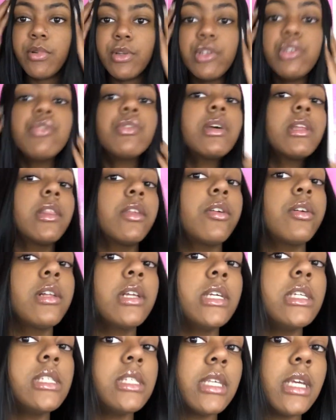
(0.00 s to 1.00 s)
But you can
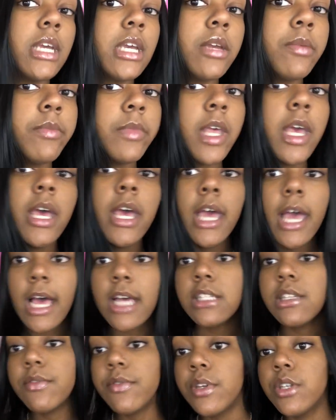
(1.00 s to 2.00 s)
literally see,
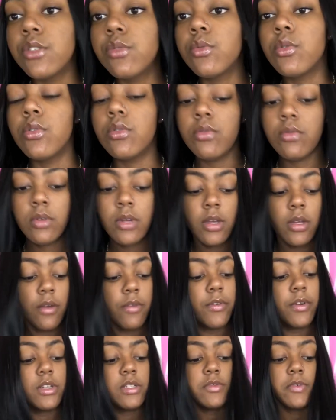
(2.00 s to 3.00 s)
as a visual,
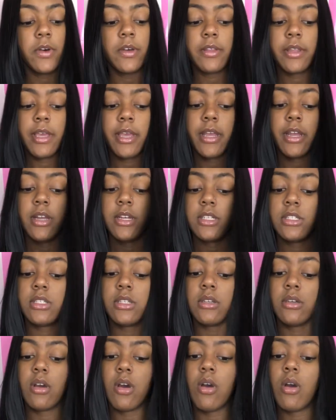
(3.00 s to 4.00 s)
first of all, the hair
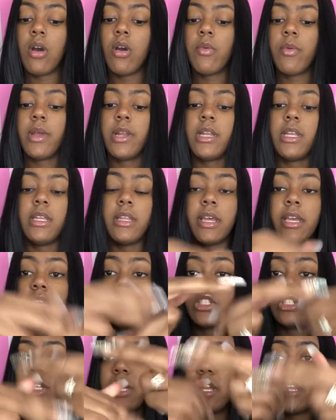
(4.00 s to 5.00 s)
is already,
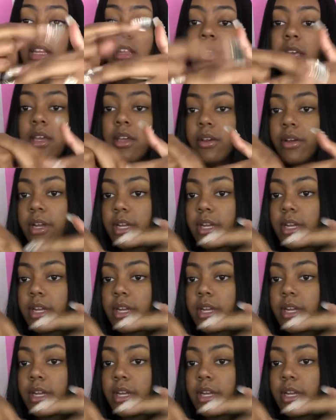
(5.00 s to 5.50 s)
like, shedding like